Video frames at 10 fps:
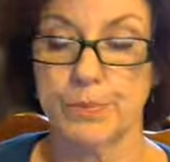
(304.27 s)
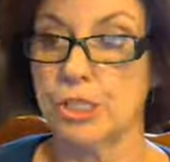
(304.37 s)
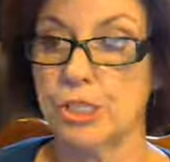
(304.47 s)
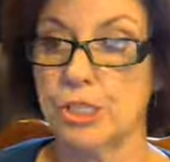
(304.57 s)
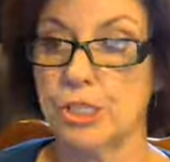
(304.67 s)
It
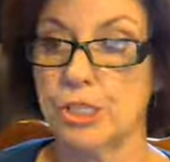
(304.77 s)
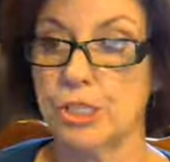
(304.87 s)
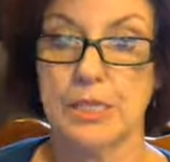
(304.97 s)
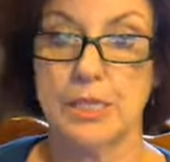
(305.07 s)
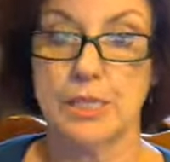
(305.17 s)
could be
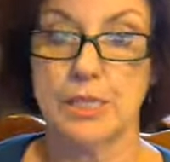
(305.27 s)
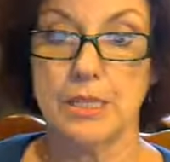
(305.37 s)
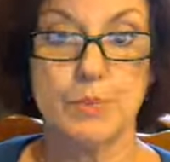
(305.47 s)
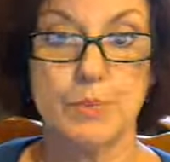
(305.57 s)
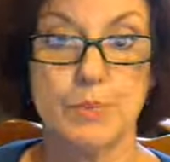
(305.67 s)

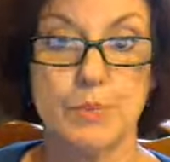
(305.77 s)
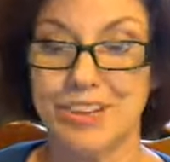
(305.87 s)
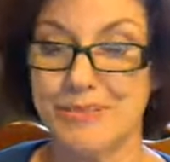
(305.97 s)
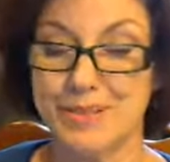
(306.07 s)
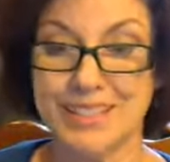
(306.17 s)
speech
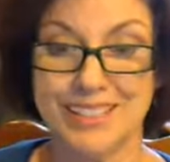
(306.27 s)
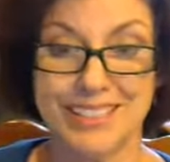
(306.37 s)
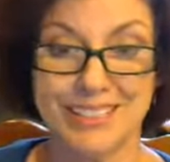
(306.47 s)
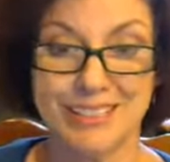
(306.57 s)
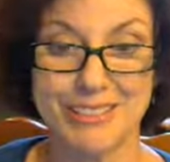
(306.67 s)
therapy.
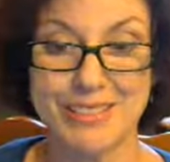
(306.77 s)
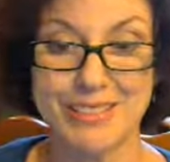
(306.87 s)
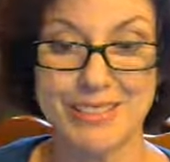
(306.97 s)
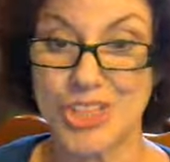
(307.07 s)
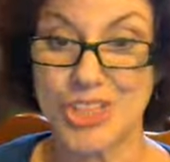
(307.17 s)
It could
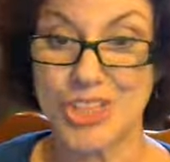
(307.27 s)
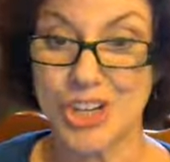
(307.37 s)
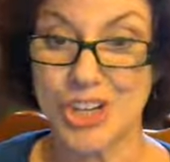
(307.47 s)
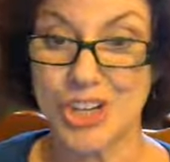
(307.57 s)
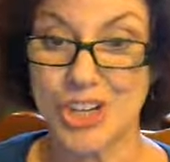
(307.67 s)
be
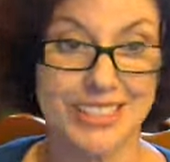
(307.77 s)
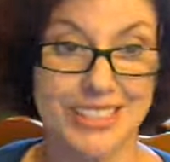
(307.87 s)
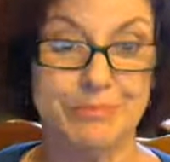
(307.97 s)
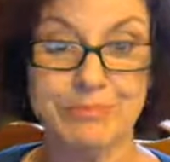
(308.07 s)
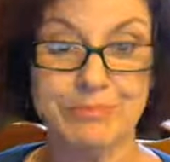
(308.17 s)
doctors. And
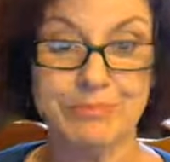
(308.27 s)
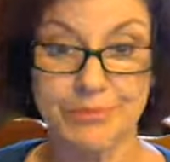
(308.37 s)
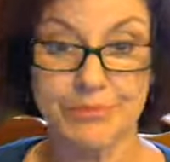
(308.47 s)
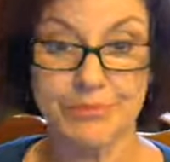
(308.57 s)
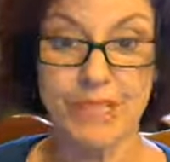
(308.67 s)

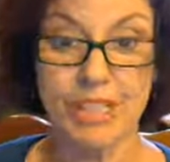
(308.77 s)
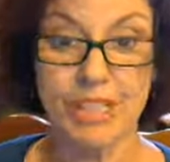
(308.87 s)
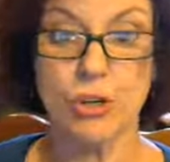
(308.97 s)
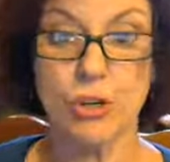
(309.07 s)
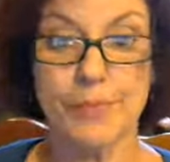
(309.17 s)
so
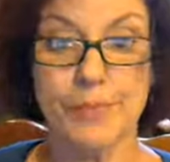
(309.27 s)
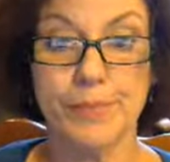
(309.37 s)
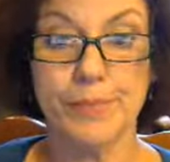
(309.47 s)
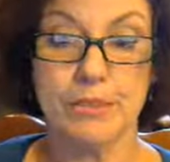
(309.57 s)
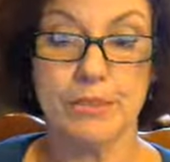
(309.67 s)
Gold
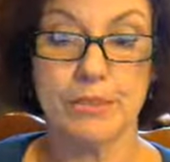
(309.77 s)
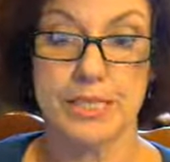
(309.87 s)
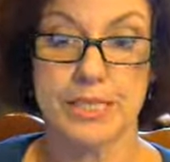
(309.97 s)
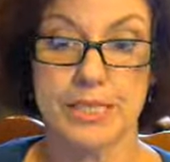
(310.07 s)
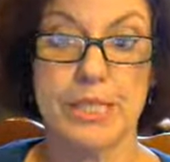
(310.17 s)
Medical is
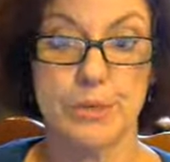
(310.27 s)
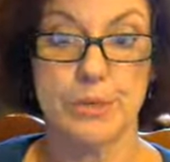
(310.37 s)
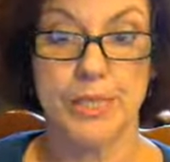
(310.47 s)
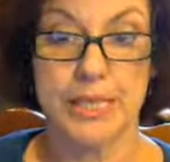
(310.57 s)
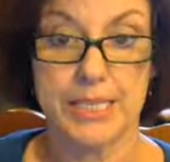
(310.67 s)
this meetup
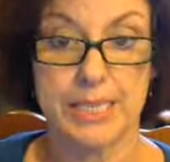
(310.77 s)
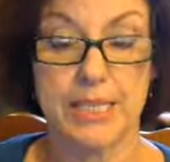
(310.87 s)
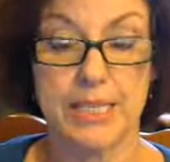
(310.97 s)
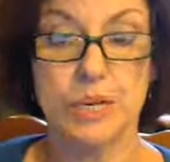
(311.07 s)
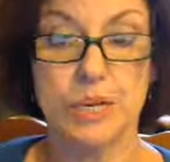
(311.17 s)
place
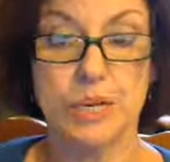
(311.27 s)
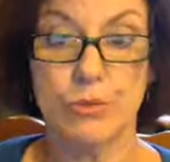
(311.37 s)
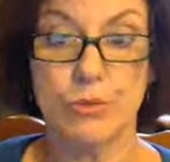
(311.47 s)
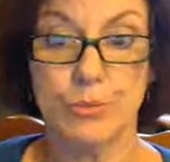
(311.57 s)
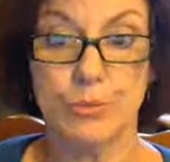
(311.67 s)

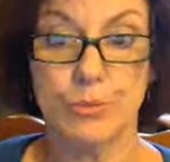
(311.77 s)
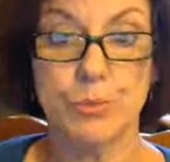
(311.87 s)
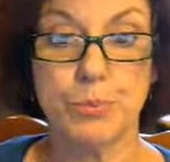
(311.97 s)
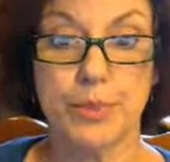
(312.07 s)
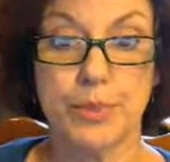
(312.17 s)
for
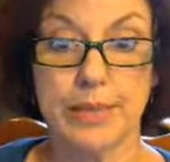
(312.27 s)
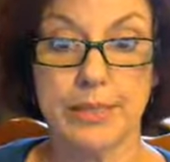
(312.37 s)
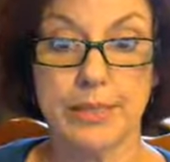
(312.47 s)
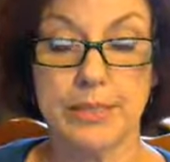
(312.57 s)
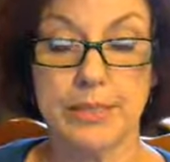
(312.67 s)
people
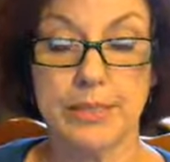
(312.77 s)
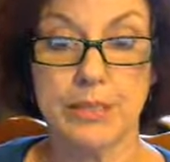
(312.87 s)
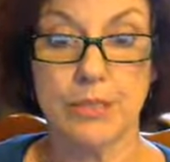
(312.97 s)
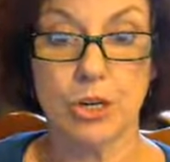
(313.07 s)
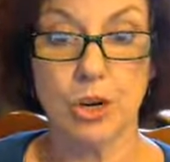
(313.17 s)
that
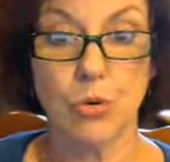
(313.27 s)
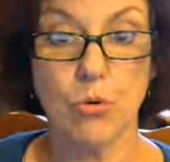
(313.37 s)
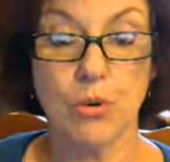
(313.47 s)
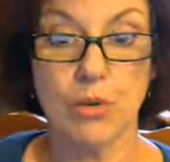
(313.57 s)
know